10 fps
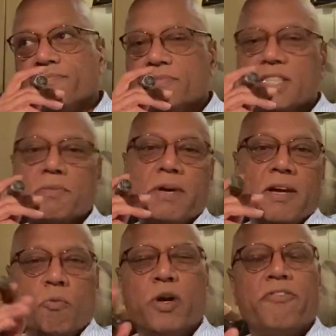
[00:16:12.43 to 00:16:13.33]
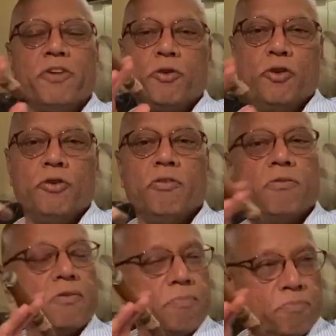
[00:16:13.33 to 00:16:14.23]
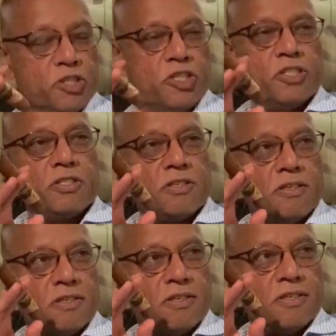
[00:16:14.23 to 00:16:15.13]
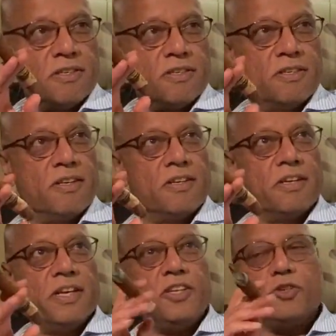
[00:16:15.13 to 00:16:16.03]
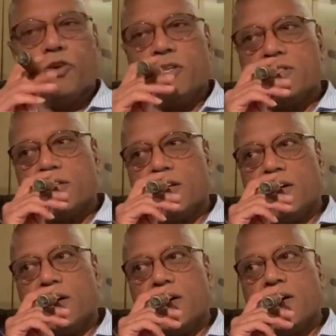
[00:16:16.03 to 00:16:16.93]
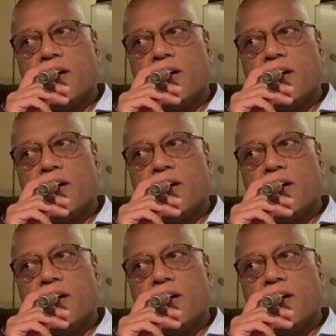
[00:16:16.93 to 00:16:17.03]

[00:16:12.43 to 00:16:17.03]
doesn't matter. Whatever you do, but just enjoy the cigar